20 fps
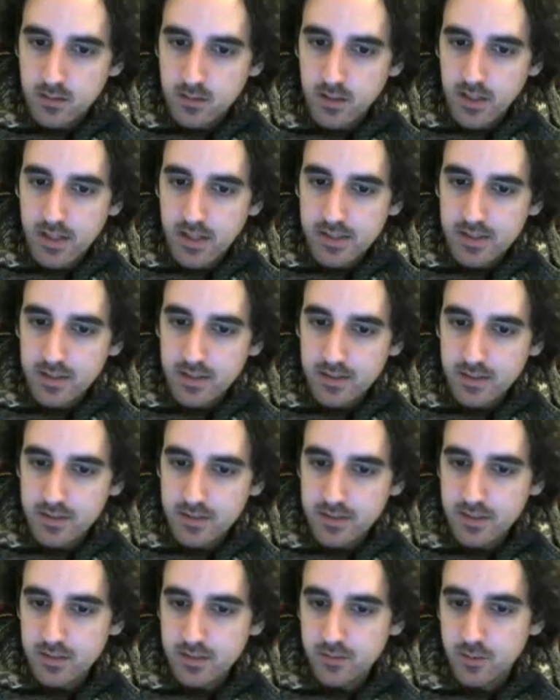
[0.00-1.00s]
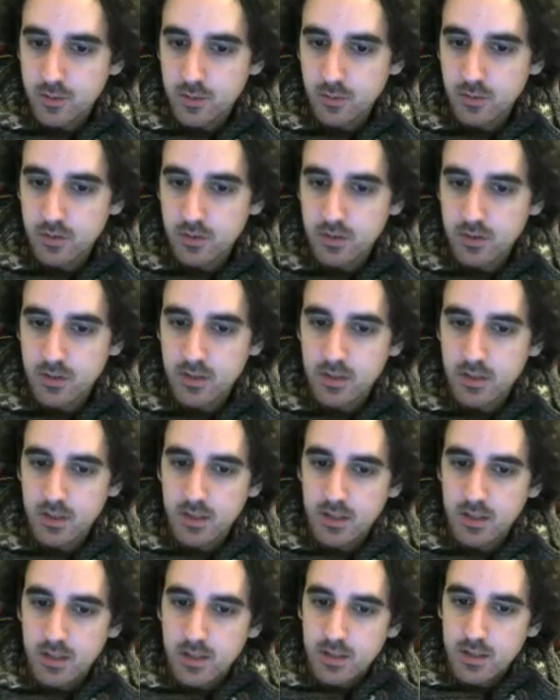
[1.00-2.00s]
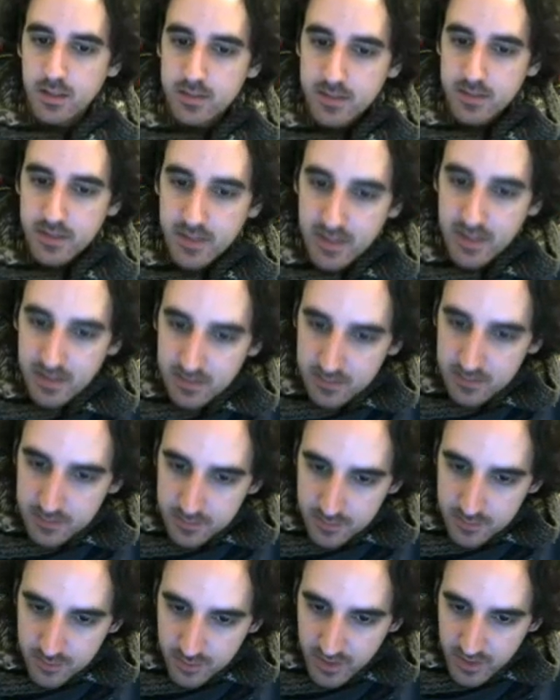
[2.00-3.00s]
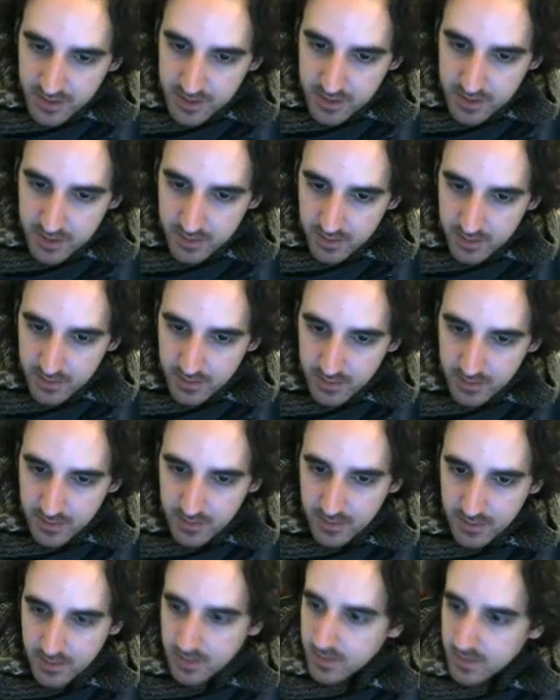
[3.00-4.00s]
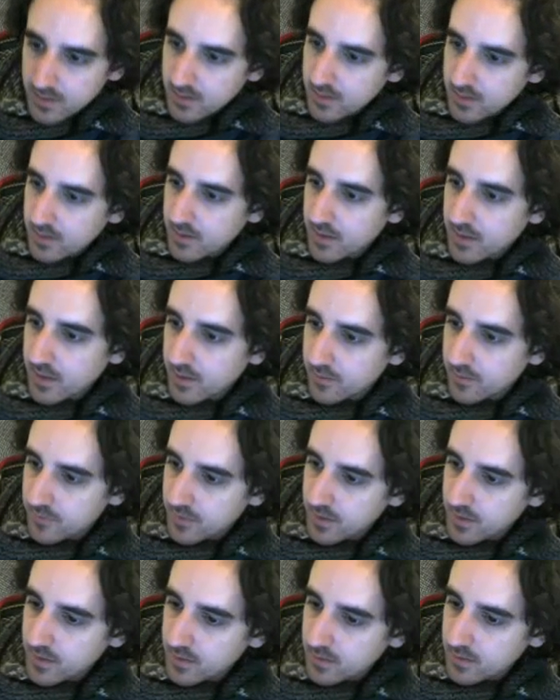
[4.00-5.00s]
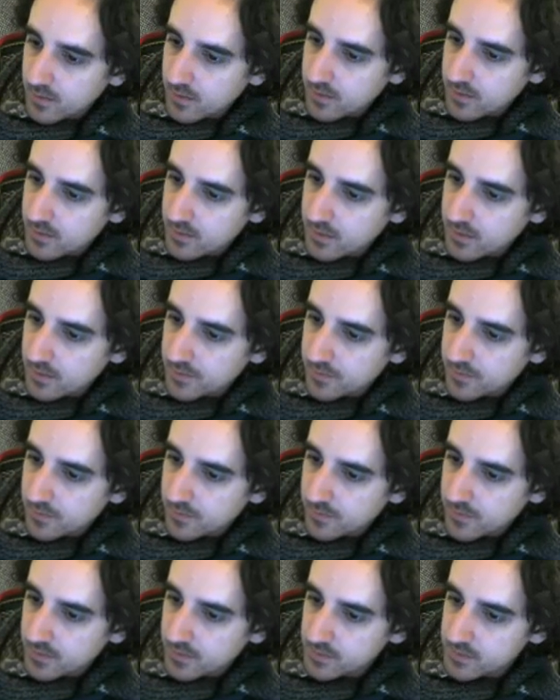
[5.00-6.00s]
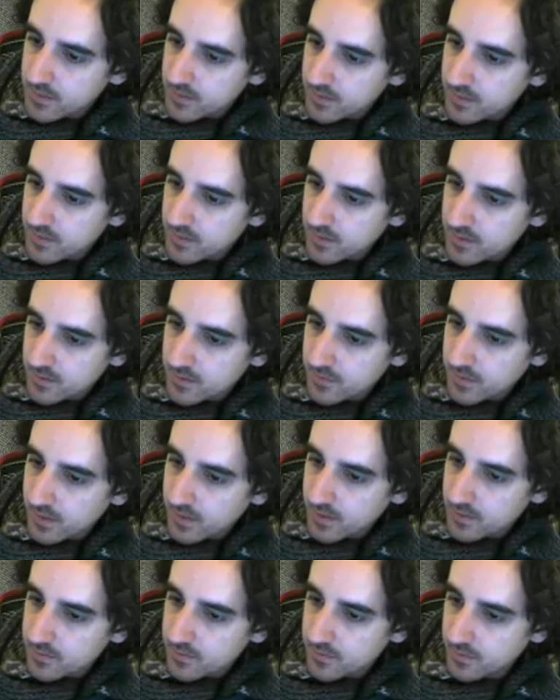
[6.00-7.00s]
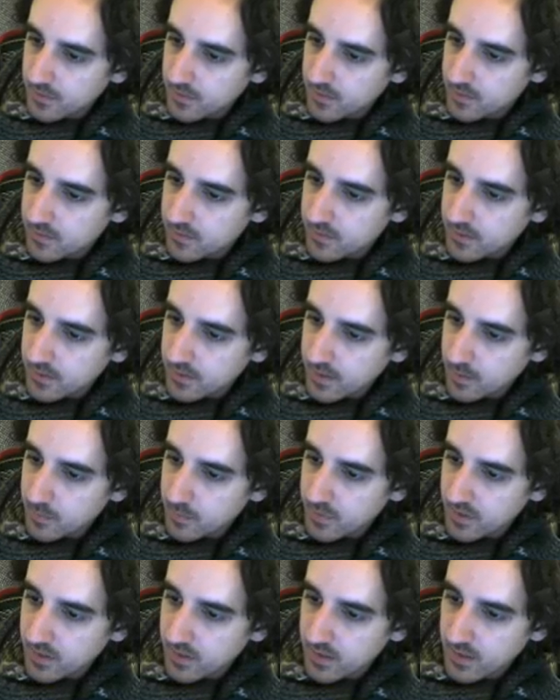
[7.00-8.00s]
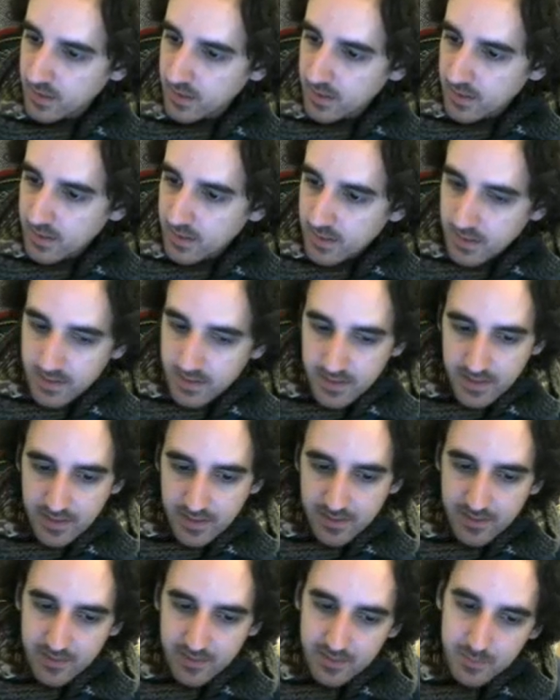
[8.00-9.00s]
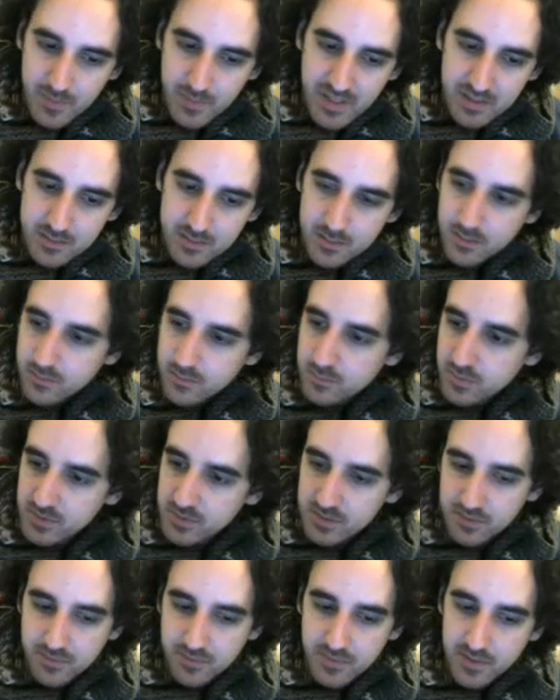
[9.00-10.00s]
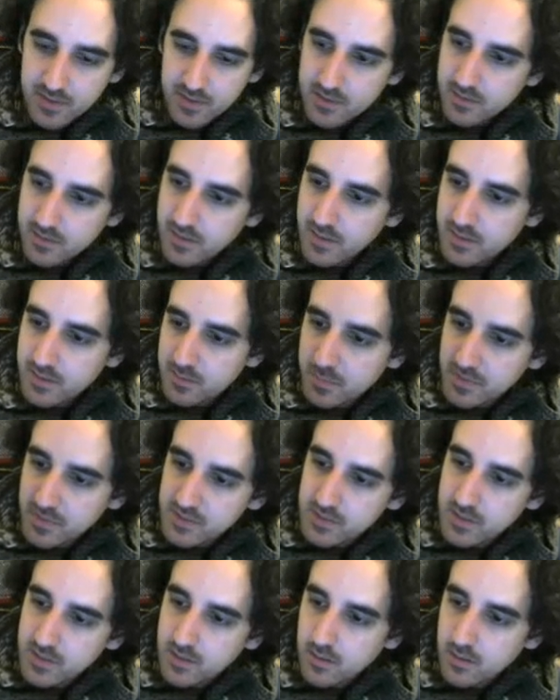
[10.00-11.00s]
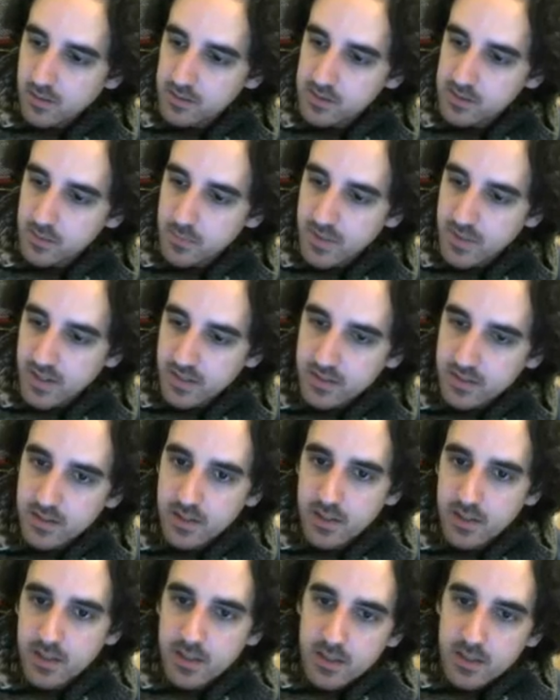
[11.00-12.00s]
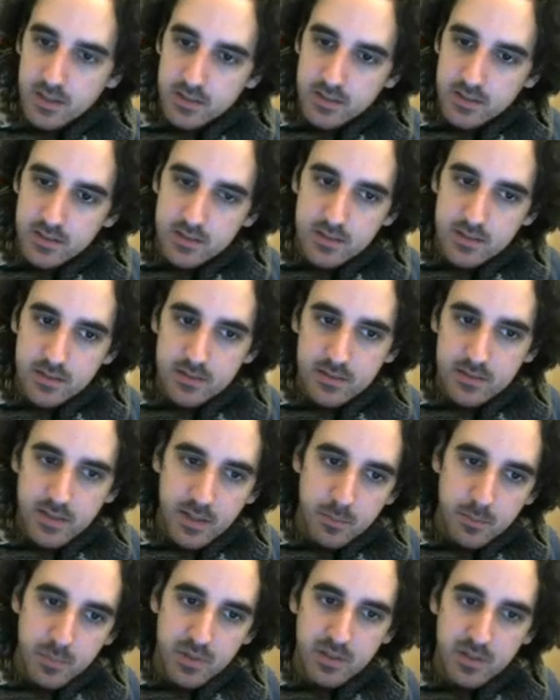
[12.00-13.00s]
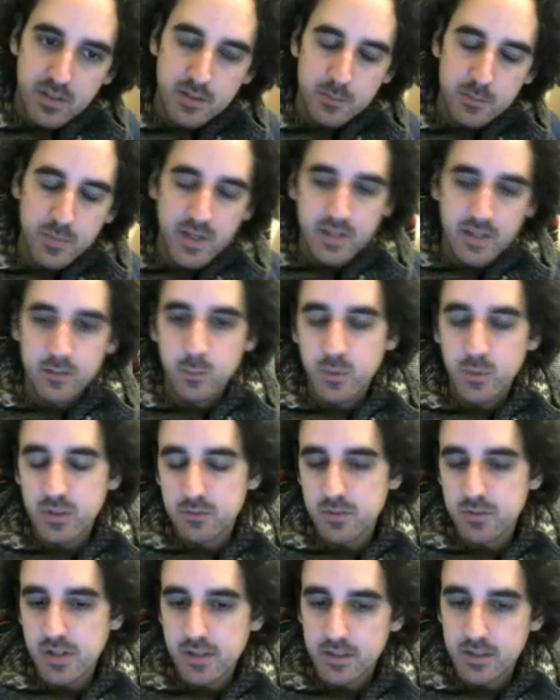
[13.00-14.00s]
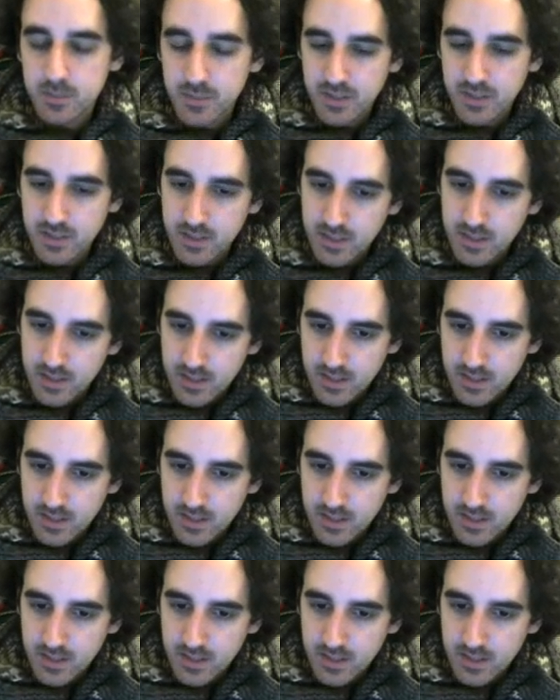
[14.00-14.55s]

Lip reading: Okay, that's kind of cool. It's getting a little stretchy, I think. Let's see if there's any such thing as filtering happening. Yeah, in Maya software, the filtering is particularly bad. This doesn't happen as bad with renderman.